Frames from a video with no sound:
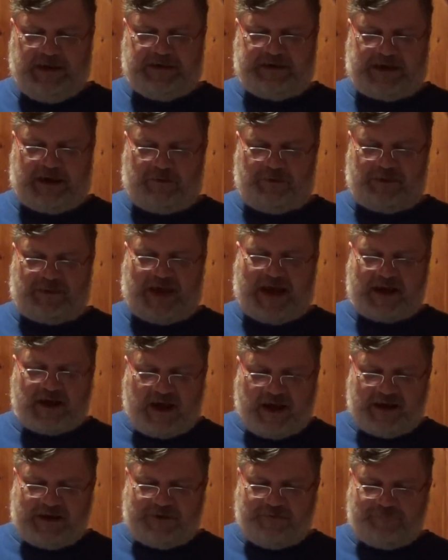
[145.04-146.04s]
Now, that
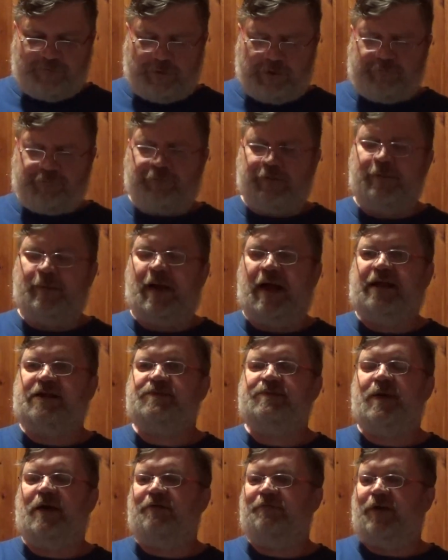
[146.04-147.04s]
kind of reminds
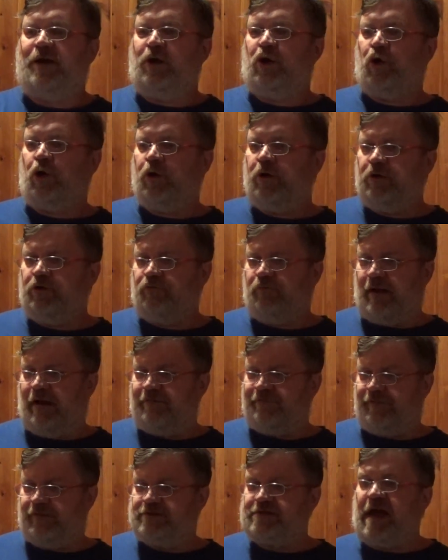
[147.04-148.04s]
me of a current
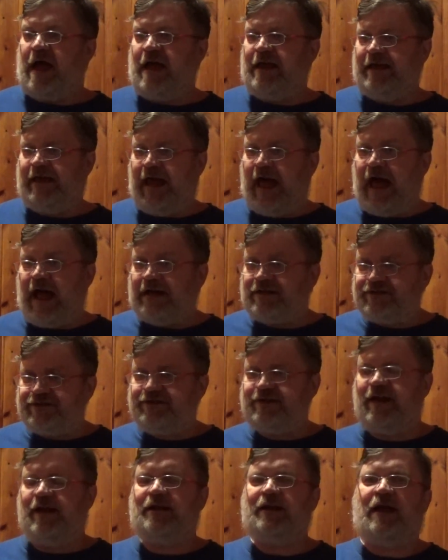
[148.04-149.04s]
reference, I
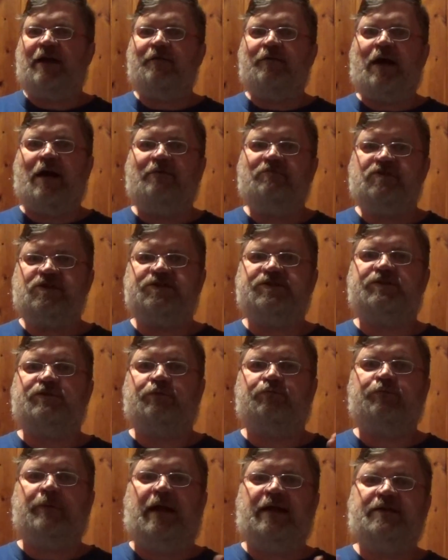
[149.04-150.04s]
guess, and I've just
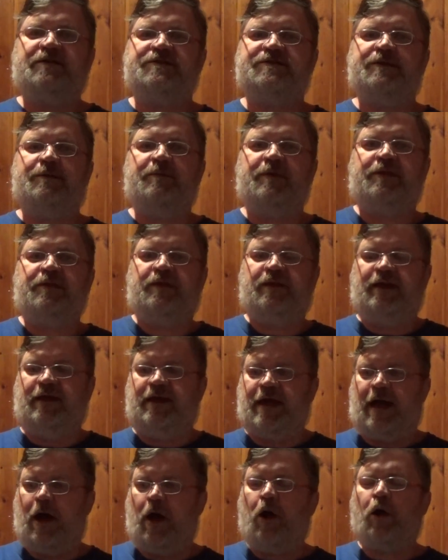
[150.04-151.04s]
read some of the
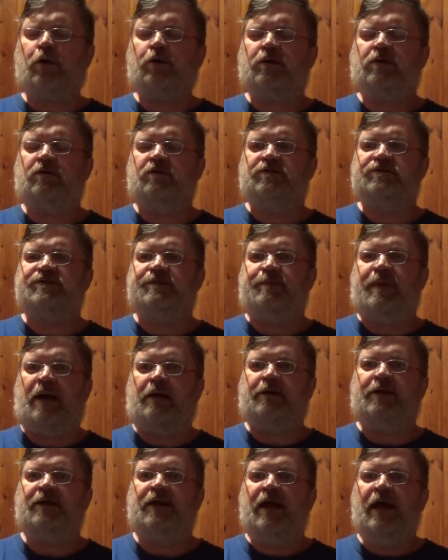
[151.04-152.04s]
articles
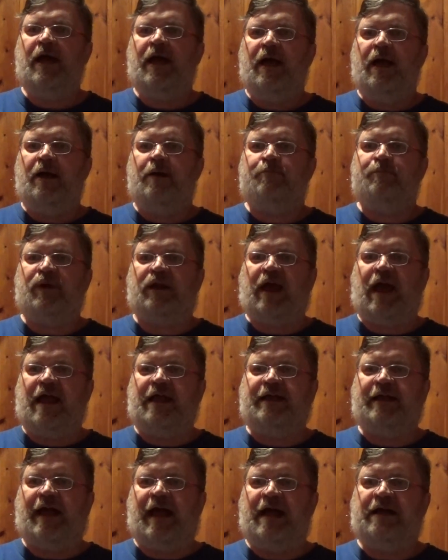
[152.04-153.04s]
about it, but I
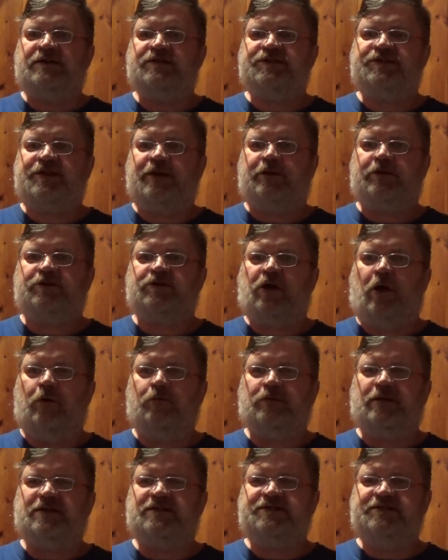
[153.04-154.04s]
guess there's
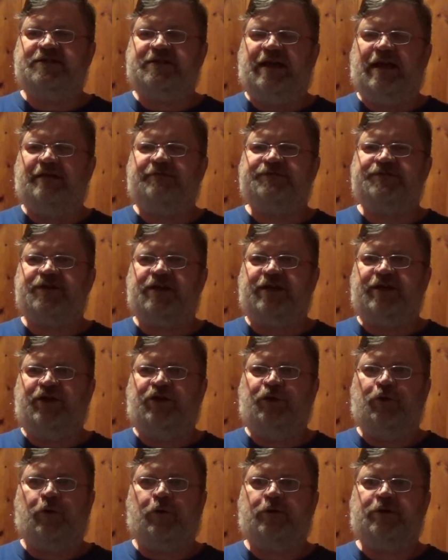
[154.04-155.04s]
called a SCIF,
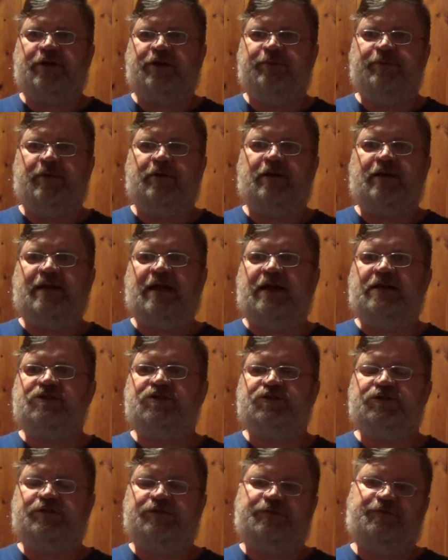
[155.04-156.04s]
Secured
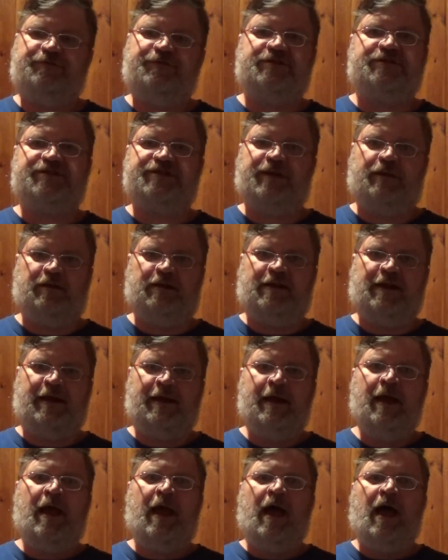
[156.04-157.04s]
Communication
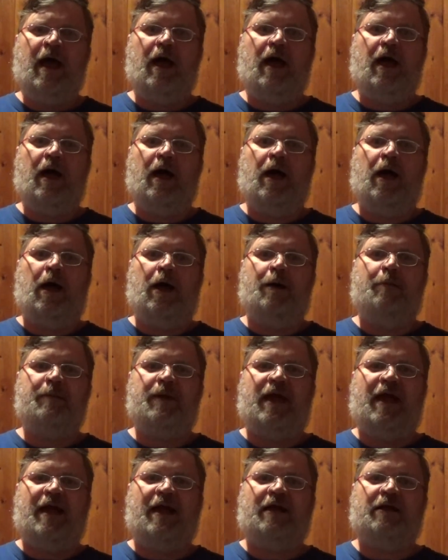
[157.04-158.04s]
Facility,
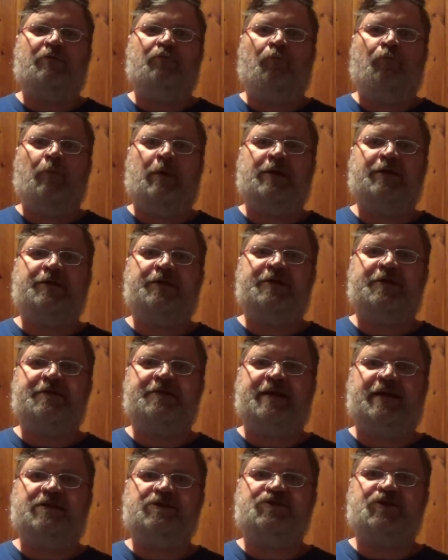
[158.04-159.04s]
and one of the
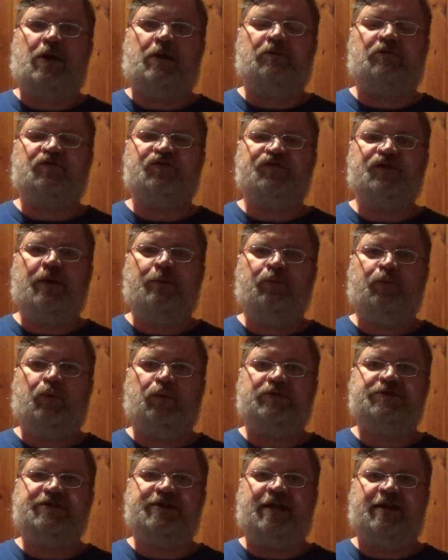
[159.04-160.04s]
things Donald Trump
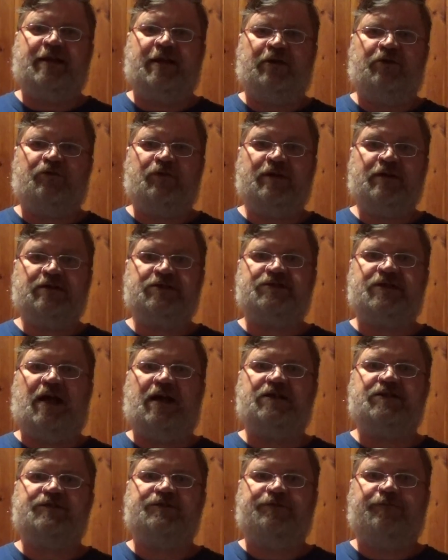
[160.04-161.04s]
was getting
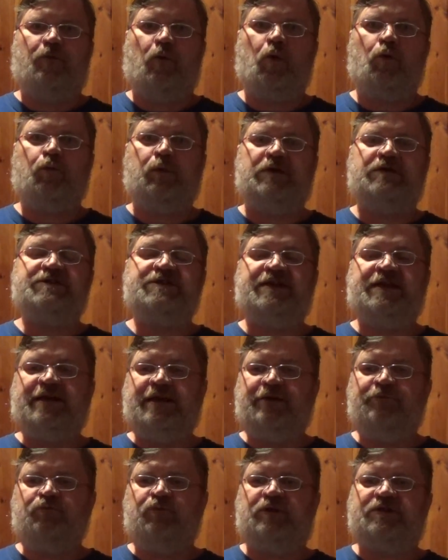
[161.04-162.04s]
criticized for was
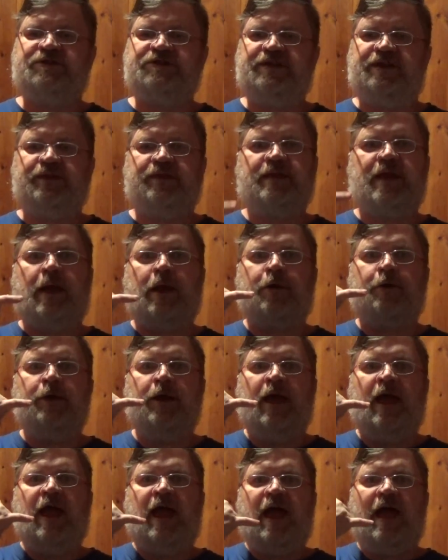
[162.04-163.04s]
he would sit there
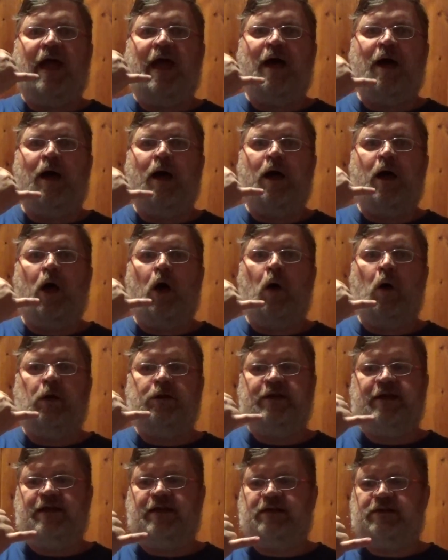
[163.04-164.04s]
on
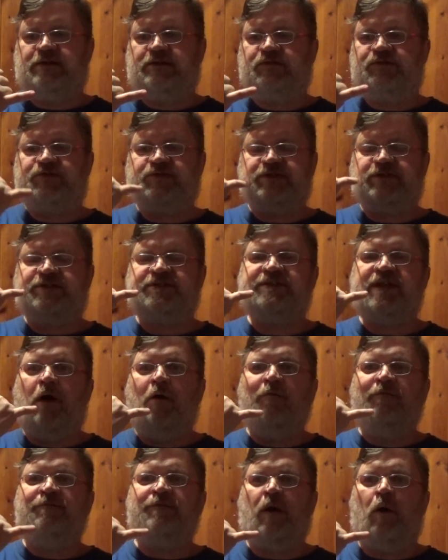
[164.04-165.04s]
his
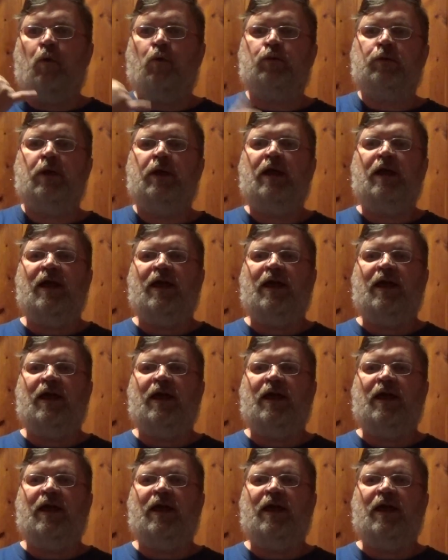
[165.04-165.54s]
cell phone.